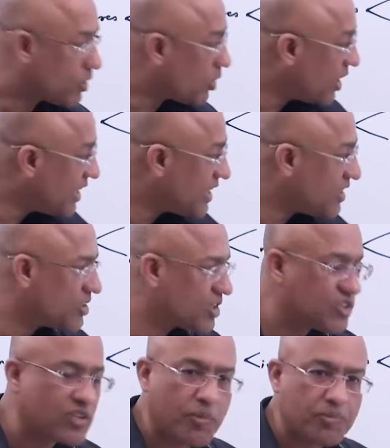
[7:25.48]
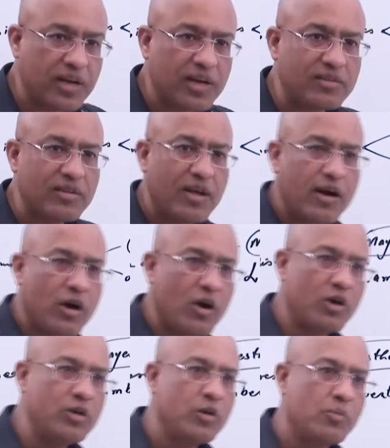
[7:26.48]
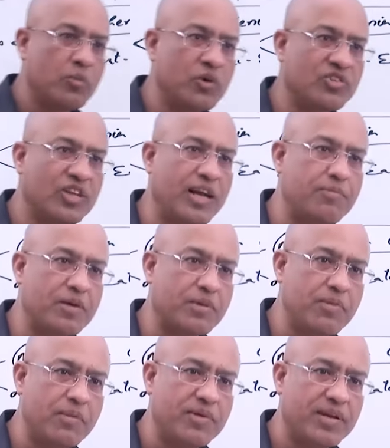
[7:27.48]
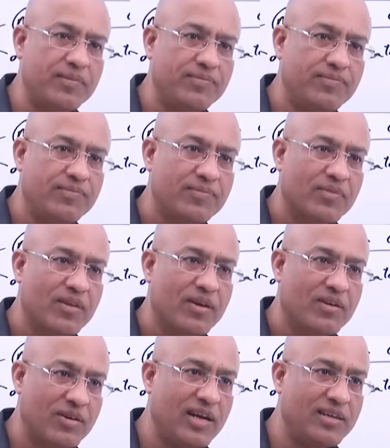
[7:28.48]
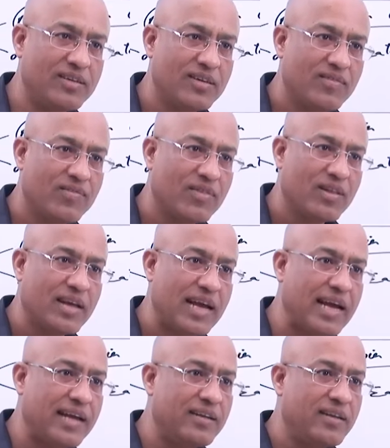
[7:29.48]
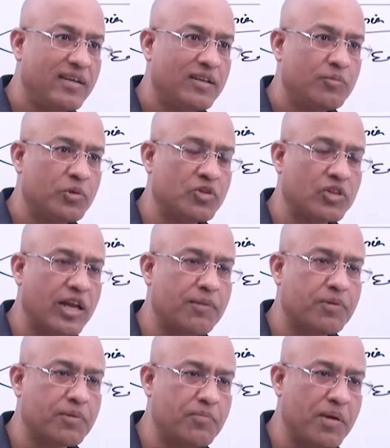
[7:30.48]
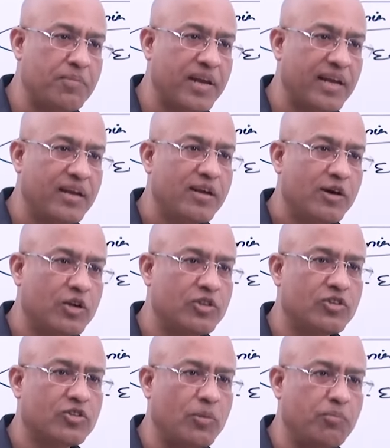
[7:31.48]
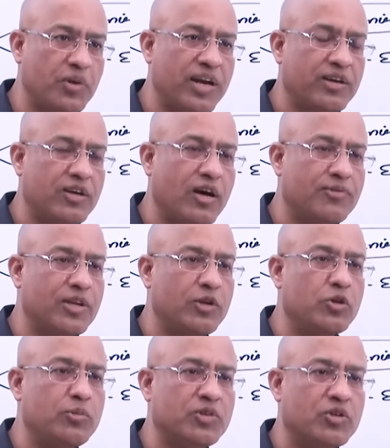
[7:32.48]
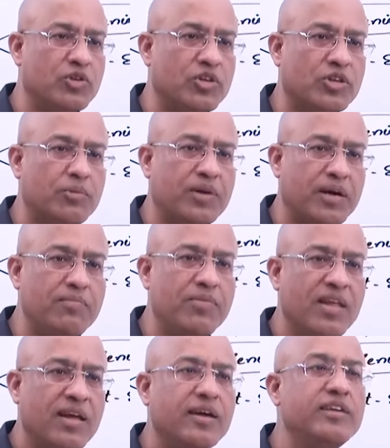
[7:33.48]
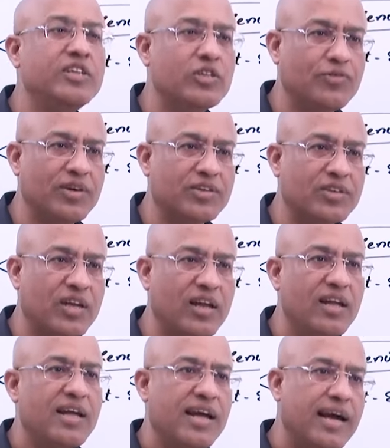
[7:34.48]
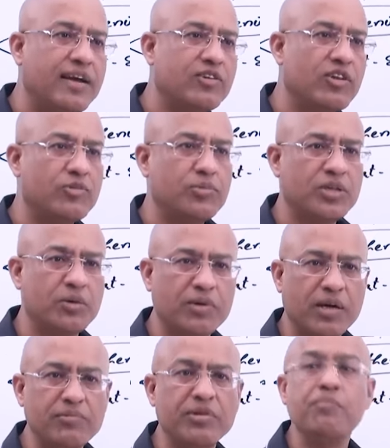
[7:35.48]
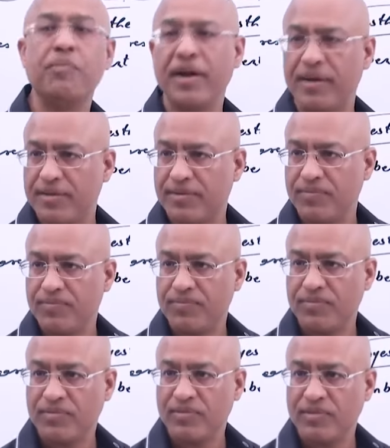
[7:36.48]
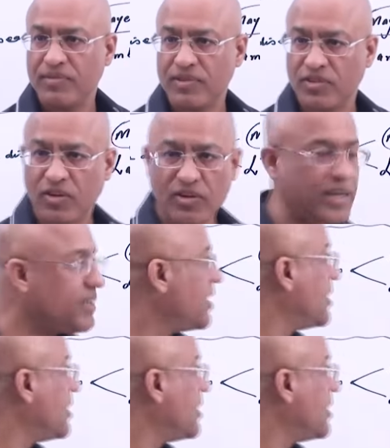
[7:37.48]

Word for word: cholinergic receptors on postsynaptic membrane, right? And postsynaptic membrane or this component of the neuromuscular junction become dysfunctional and transmission becomes impaired. Is that right?